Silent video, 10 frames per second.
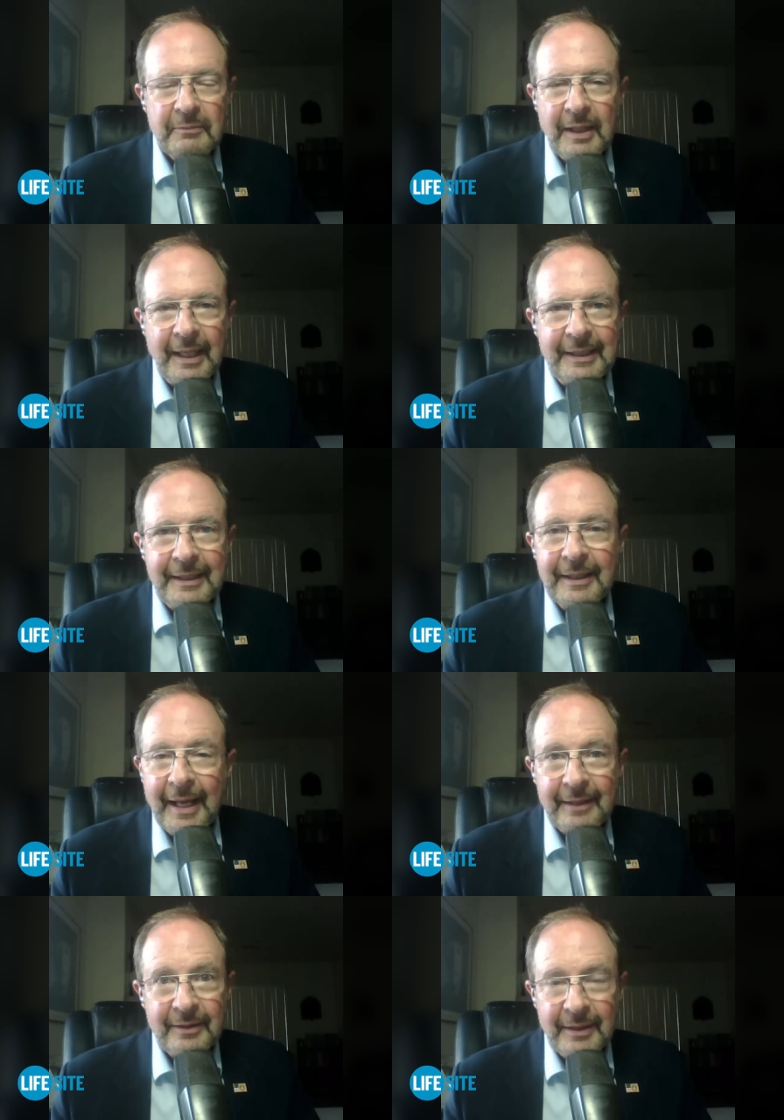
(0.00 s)
any
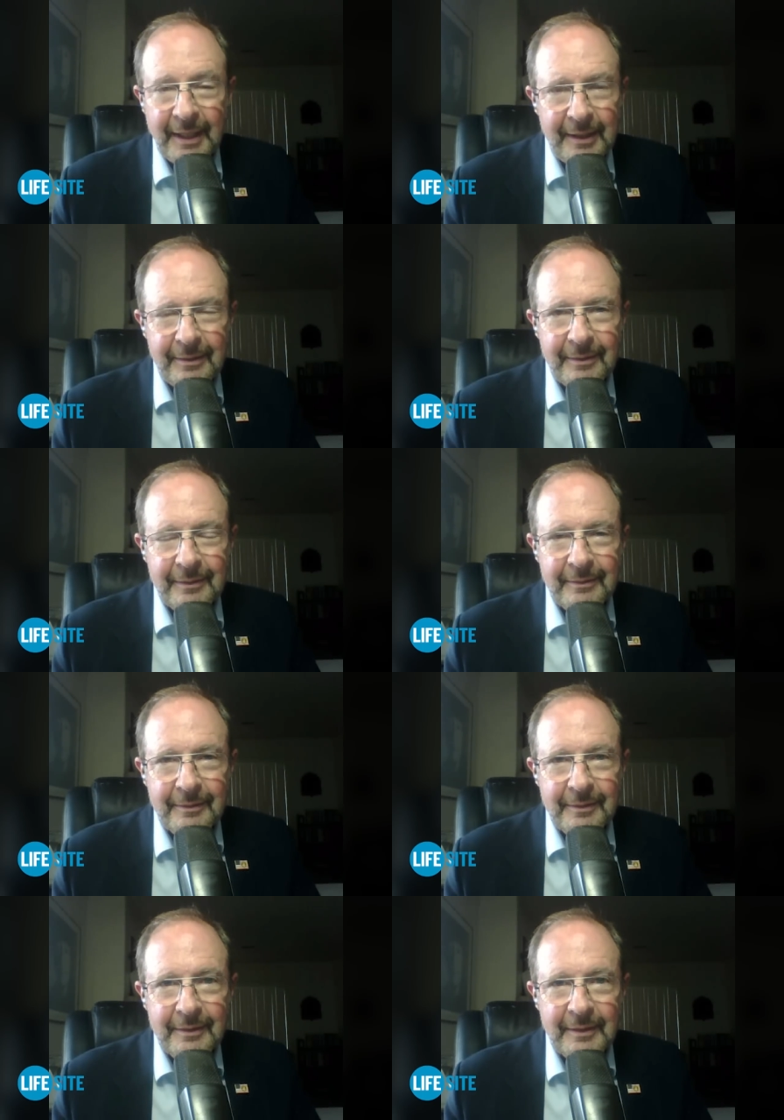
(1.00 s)
candidate,
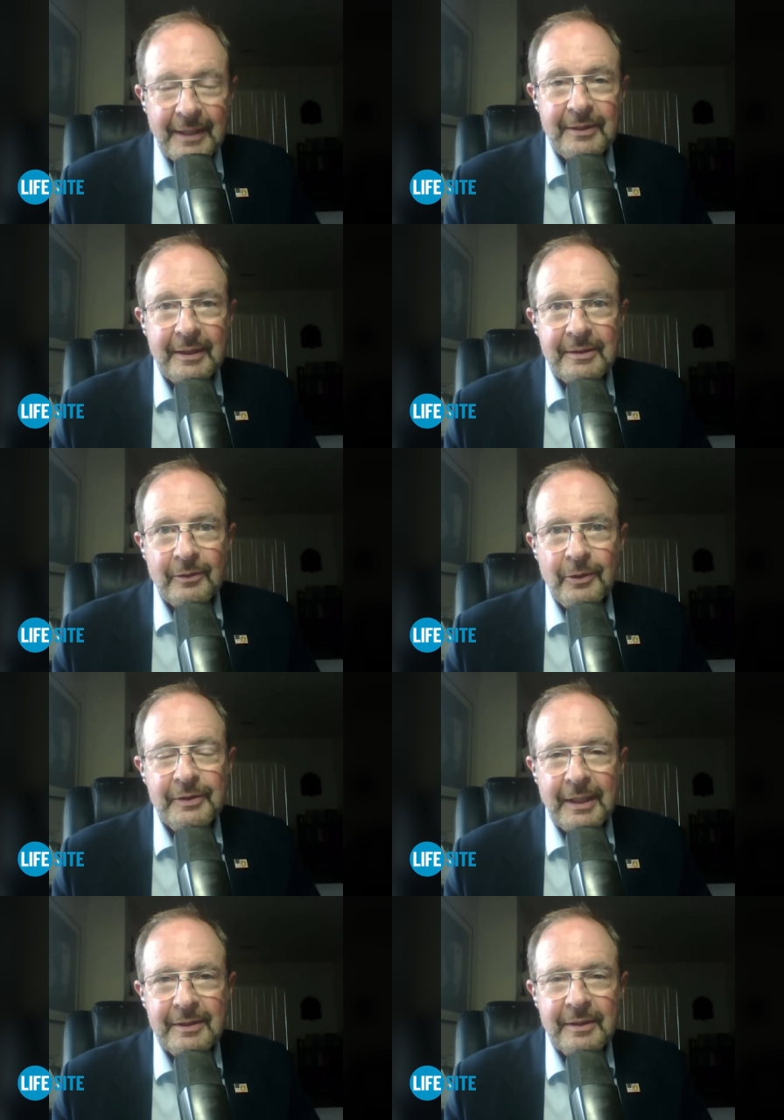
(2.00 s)
that's of course
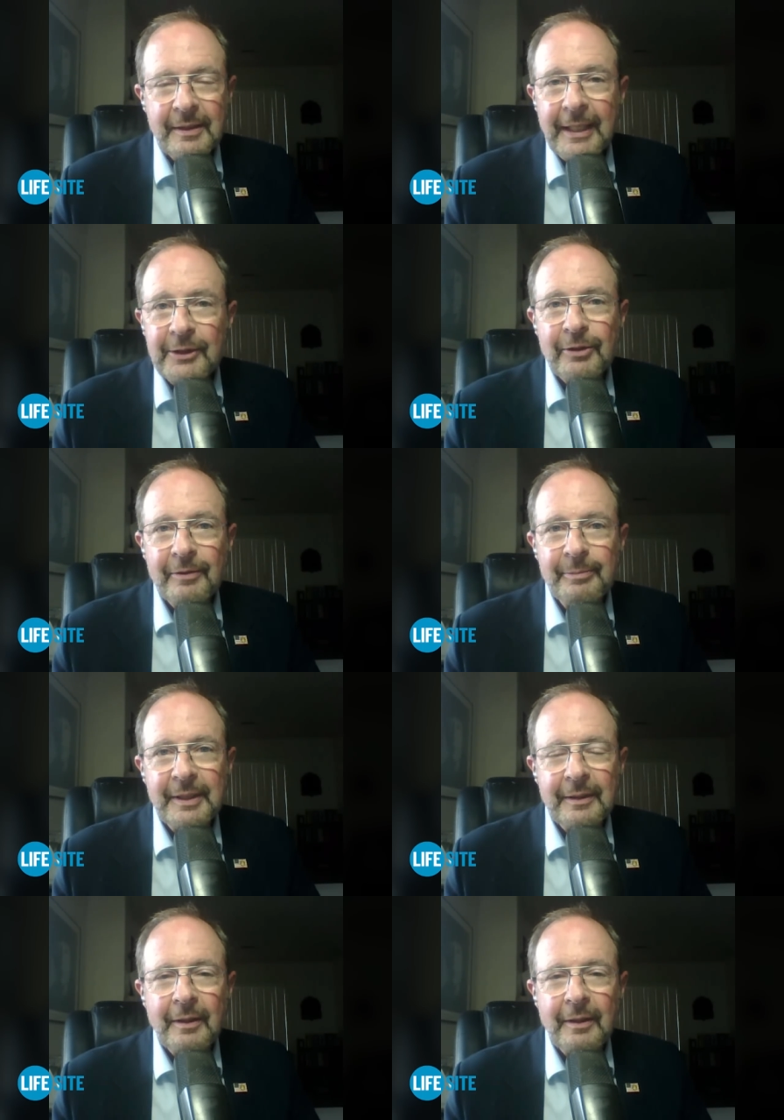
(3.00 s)
that's the nature of being